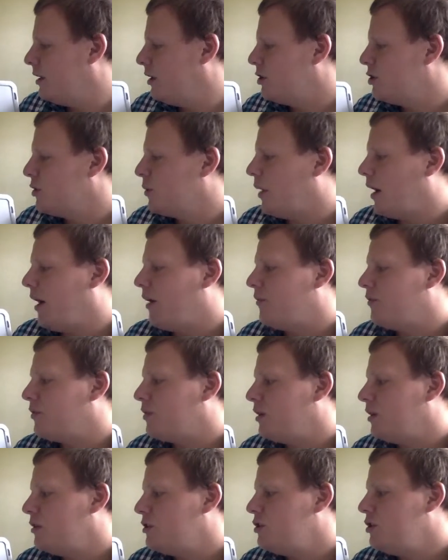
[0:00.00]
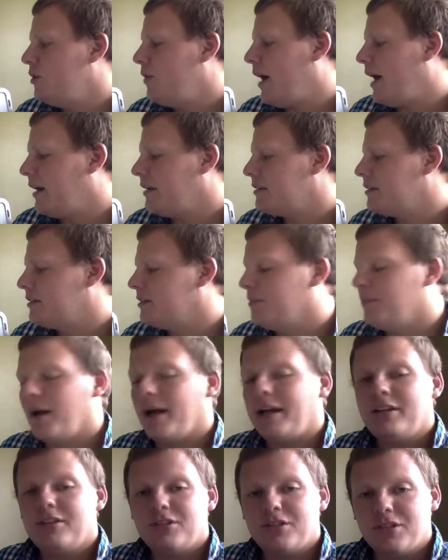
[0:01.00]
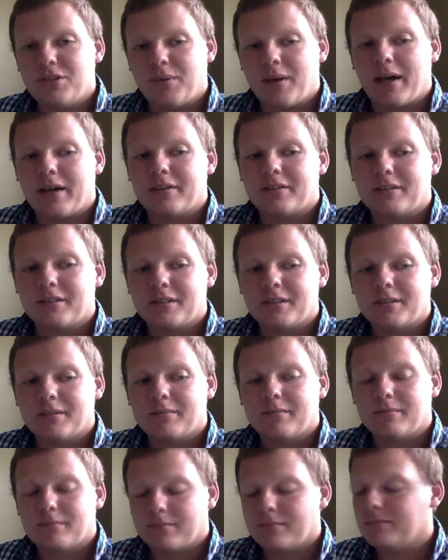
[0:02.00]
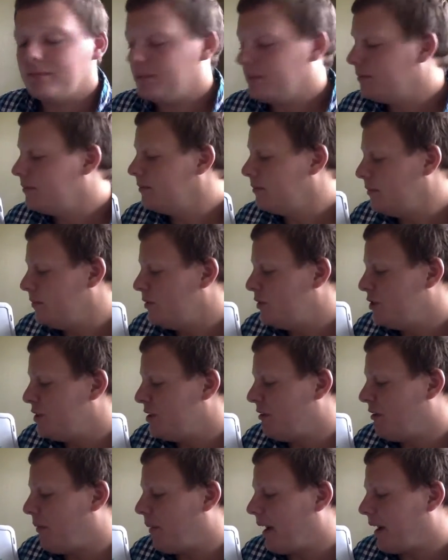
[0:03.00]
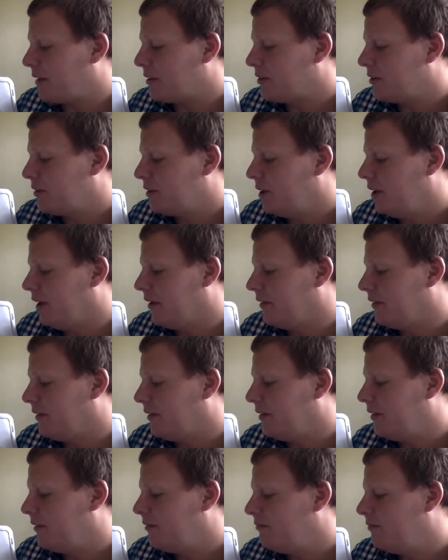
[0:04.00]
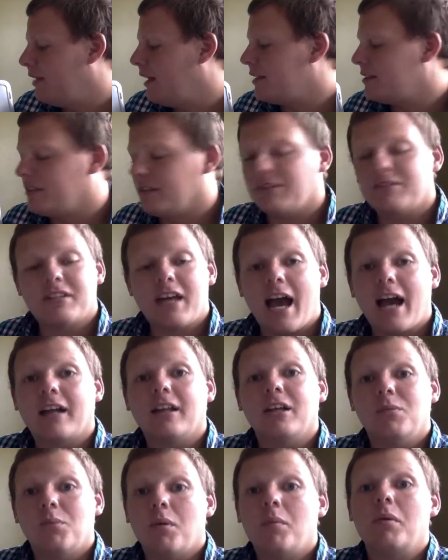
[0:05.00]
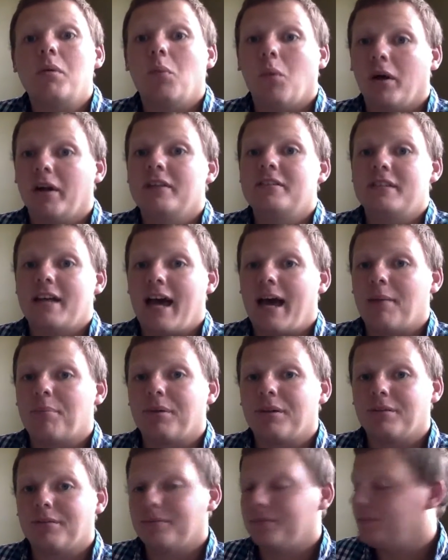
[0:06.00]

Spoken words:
So we'll have 2x minus 2x, 0x. Good. That's exactly what we wanted to happen.